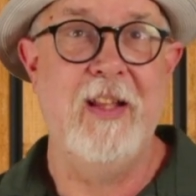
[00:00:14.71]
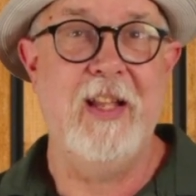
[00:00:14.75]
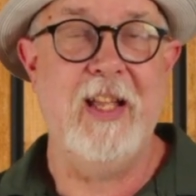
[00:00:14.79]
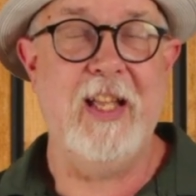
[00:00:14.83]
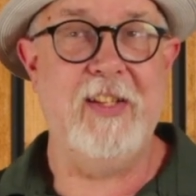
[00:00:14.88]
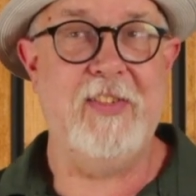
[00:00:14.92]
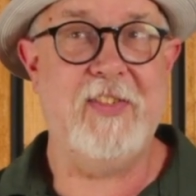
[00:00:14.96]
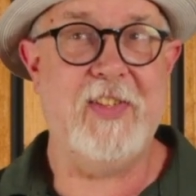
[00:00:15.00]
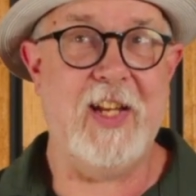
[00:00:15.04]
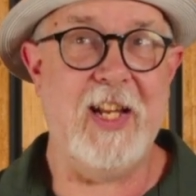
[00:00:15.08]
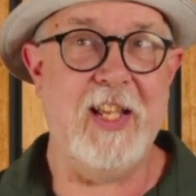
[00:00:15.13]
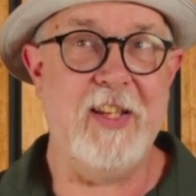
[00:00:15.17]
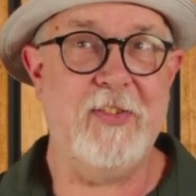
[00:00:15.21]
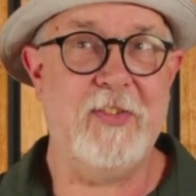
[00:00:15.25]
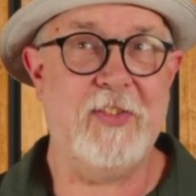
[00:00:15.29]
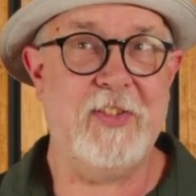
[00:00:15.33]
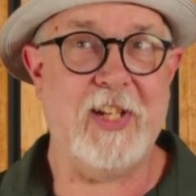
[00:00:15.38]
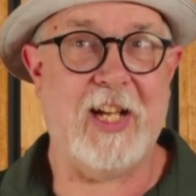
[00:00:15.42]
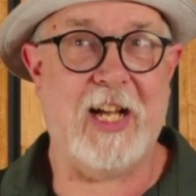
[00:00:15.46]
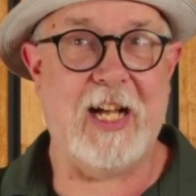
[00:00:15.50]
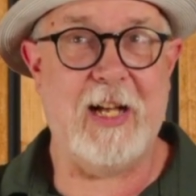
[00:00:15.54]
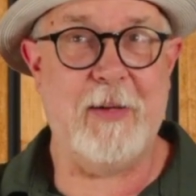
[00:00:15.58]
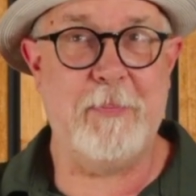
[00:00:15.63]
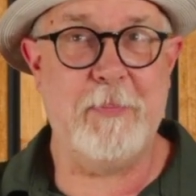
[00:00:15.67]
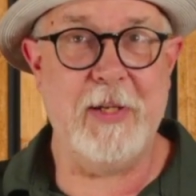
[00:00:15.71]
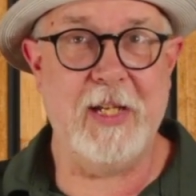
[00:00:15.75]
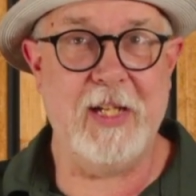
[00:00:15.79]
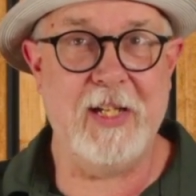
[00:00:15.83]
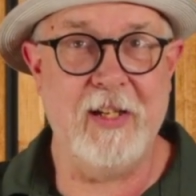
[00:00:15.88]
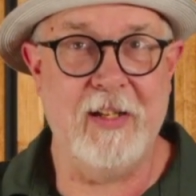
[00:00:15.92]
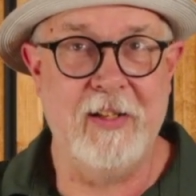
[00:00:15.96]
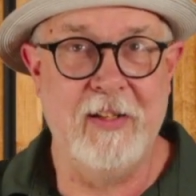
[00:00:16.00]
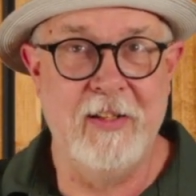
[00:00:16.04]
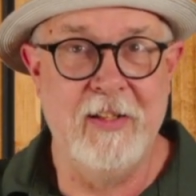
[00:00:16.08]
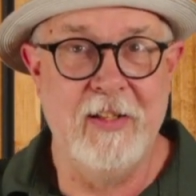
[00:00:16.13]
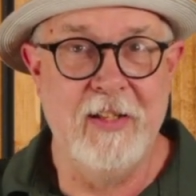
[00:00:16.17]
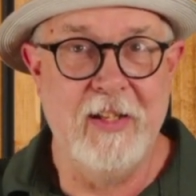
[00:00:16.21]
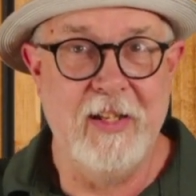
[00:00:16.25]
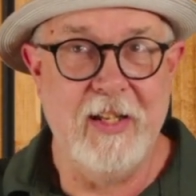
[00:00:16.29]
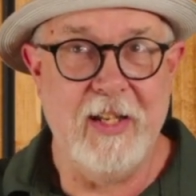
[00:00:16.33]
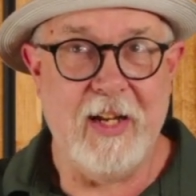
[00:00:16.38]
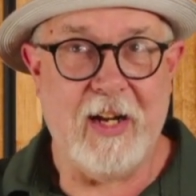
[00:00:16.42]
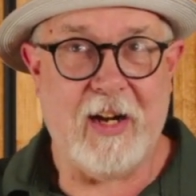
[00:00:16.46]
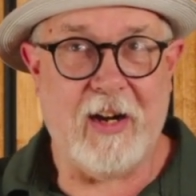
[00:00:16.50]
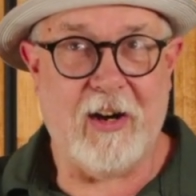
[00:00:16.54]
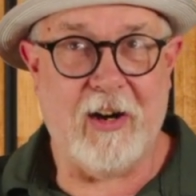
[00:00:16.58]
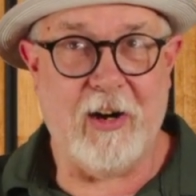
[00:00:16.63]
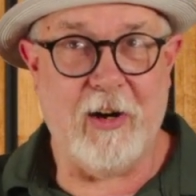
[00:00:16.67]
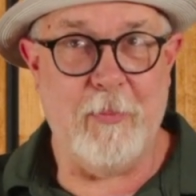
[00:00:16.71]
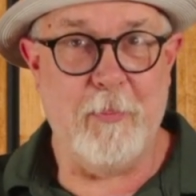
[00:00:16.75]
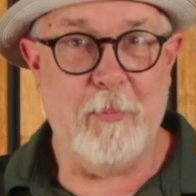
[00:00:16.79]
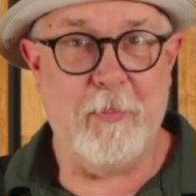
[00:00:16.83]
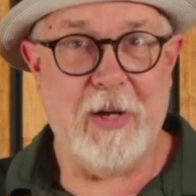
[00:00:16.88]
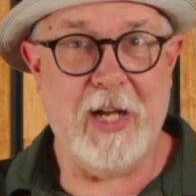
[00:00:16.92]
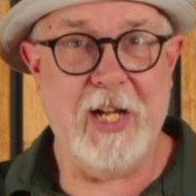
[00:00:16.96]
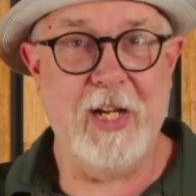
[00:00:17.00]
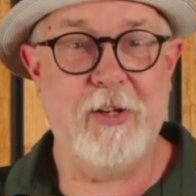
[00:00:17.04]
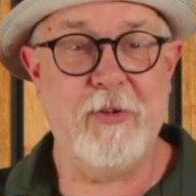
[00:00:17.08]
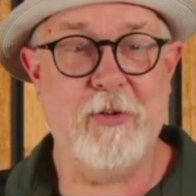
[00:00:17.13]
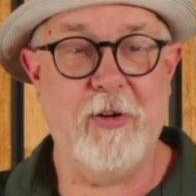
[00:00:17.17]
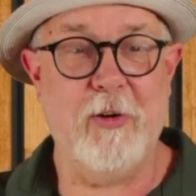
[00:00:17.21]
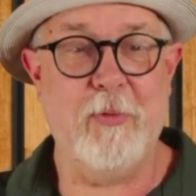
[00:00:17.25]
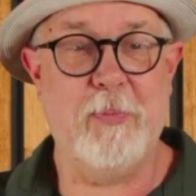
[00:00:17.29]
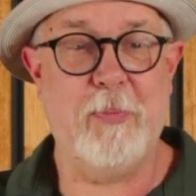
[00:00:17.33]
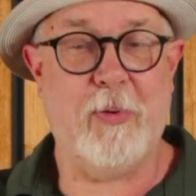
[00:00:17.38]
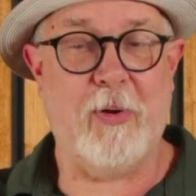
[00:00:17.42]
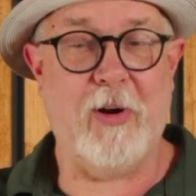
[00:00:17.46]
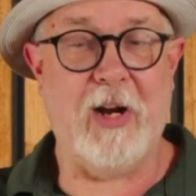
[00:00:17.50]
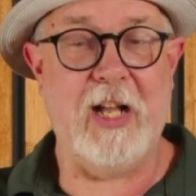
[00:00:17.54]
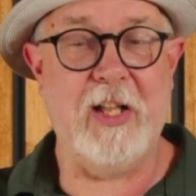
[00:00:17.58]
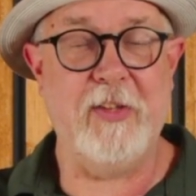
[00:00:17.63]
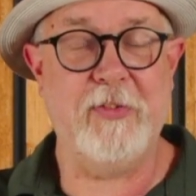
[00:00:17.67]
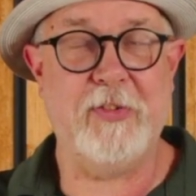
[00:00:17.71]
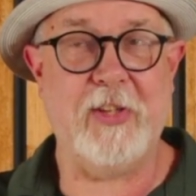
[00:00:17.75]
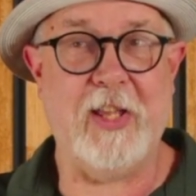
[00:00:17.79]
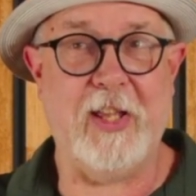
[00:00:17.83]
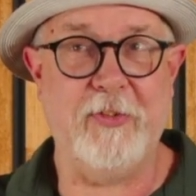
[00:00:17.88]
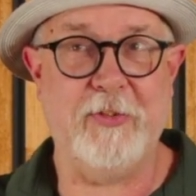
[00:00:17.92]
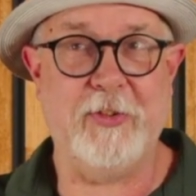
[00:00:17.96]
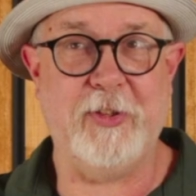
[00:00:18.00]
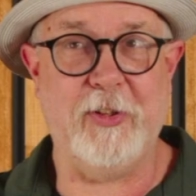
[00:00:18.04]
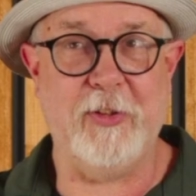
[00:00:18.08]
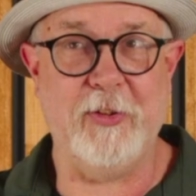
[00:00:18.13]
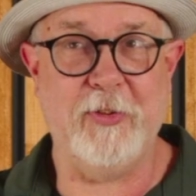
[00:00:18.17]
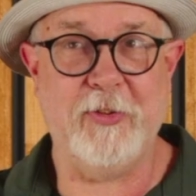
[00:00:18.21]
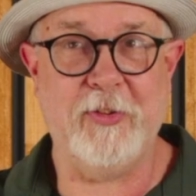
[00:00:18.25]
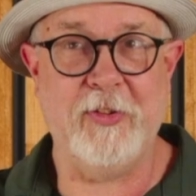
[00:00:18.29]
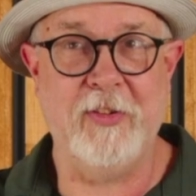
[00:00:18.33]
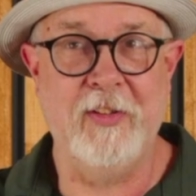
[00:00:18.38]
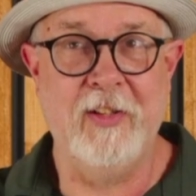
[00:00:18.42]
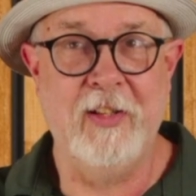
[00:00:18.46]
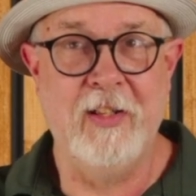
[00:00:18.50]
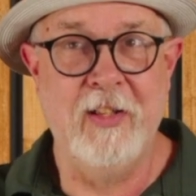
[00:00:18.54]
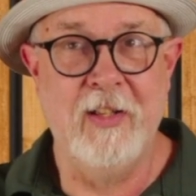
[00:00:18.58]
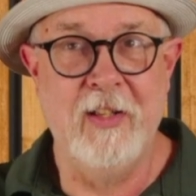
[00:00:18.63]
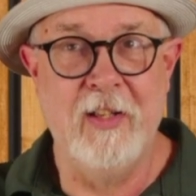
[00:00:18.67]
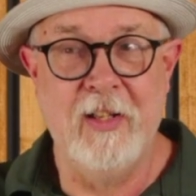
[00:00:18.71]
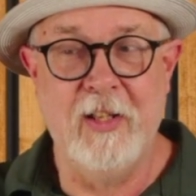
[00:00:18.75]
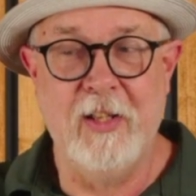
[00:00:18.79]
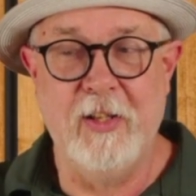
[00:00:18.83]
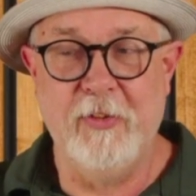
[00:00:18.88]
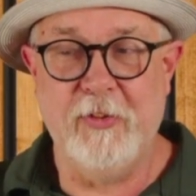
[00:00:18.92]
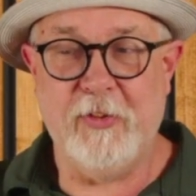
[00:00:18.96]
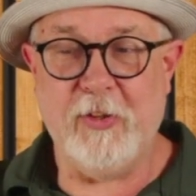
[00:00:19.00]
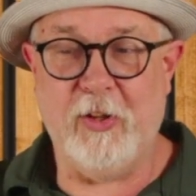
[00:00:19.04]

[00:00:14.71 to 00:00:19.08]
And today's topic are microprocessors. So